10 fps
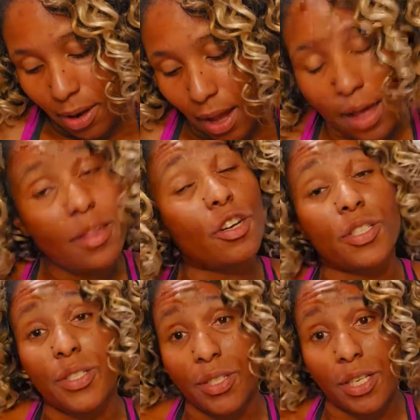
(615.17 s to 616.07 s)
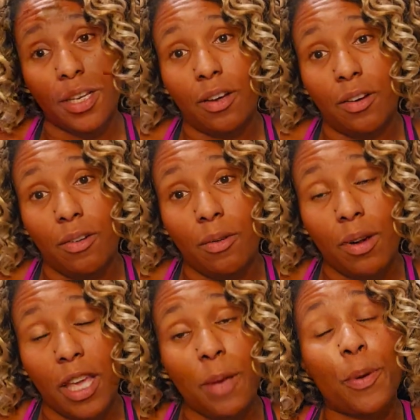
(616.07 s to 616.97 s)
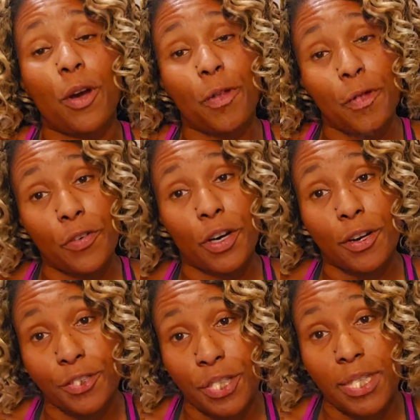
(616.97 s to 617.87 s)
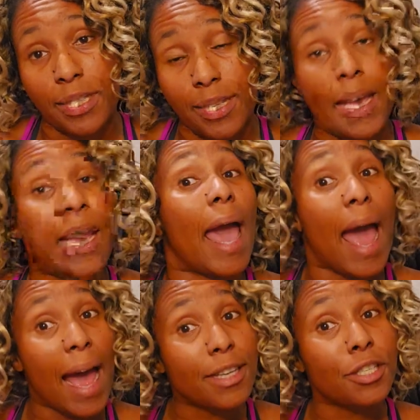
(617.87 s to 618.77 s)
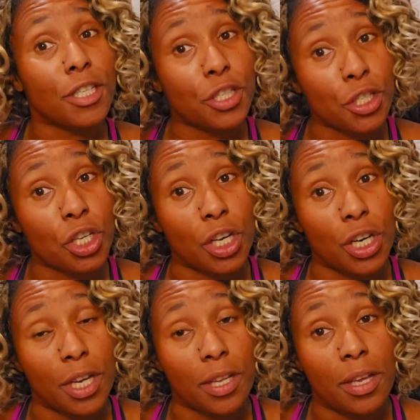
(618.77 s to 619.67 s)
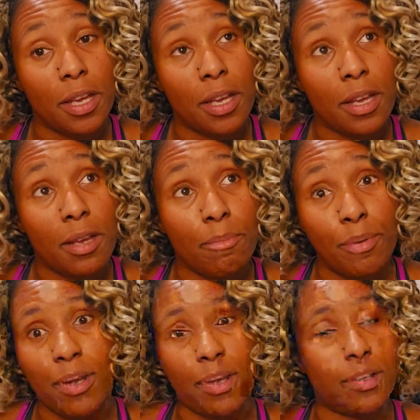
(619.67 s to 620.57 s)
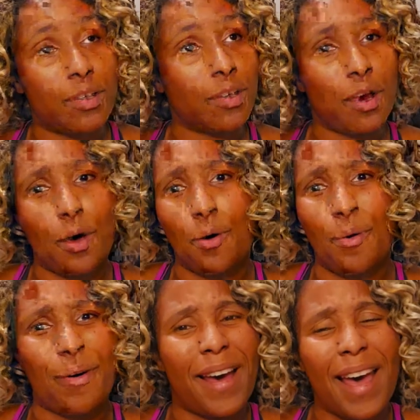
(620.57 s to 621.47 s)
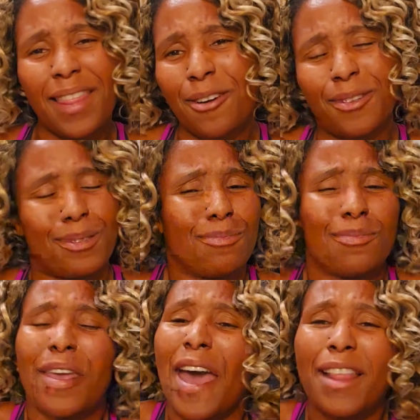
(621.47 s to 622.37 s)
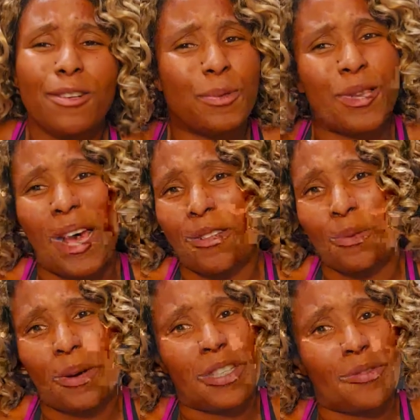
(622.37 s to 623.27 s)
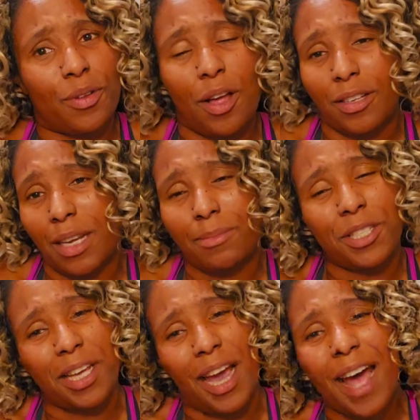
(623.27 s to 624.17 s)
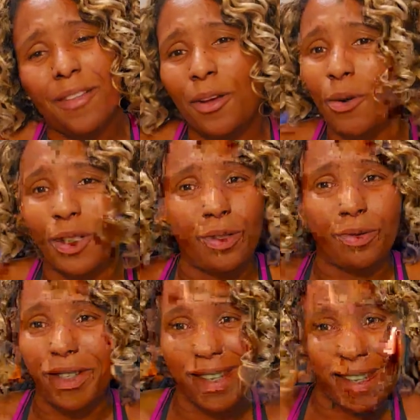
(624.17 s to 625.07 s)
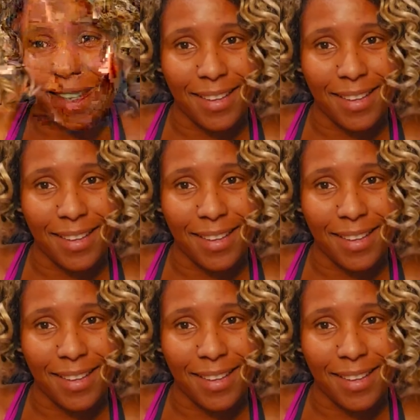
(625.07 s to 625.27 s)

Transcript: Heather is still keeping her foot on Gina's neck as she should, because you know Heather's Heather's been on the Housewives for a long time. She's like, I know what you did.